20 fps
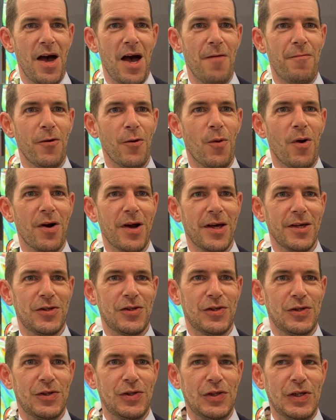everyone
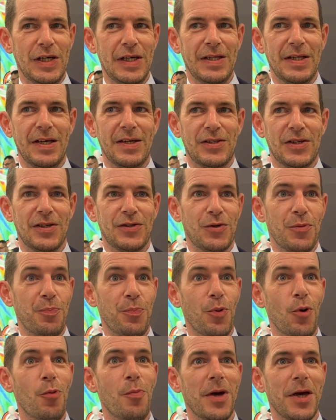has seen this as a
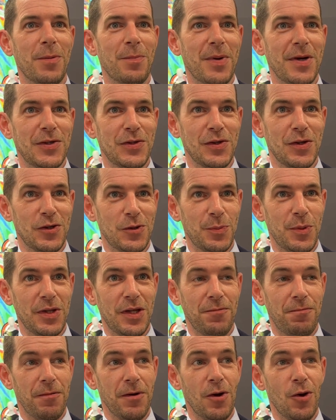booming business.
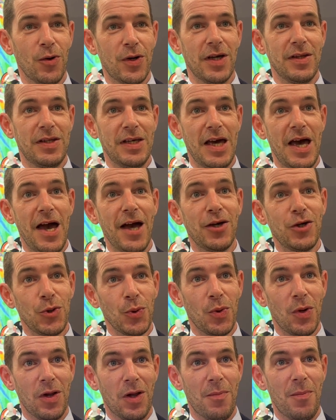But if we look at the
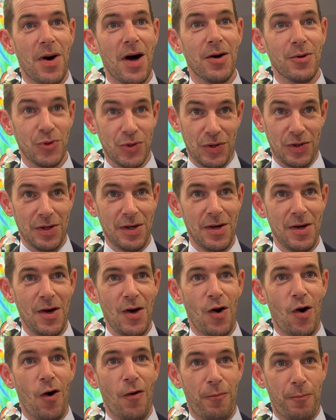actual amount
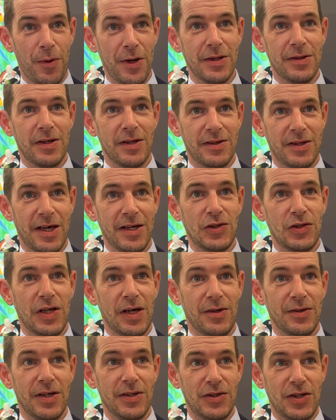of printed
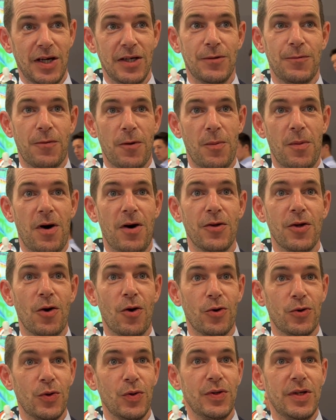textile that changed from
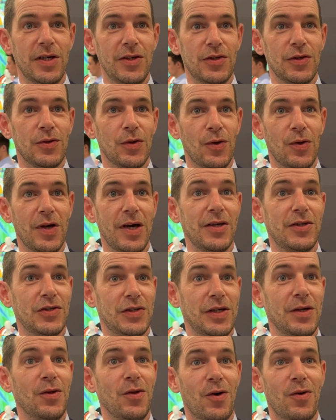analog to digital,
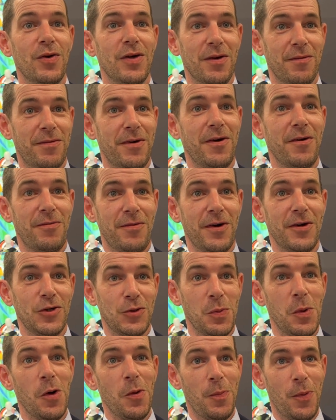it's still only a very, very
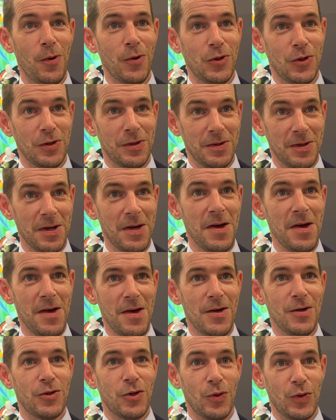small portion.
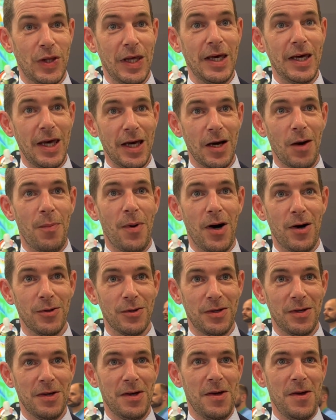So thinking
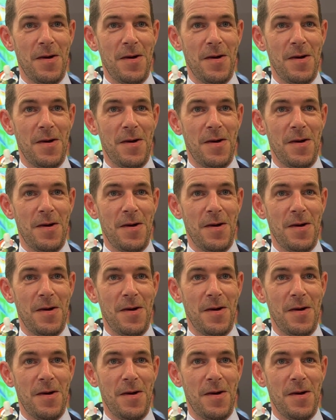about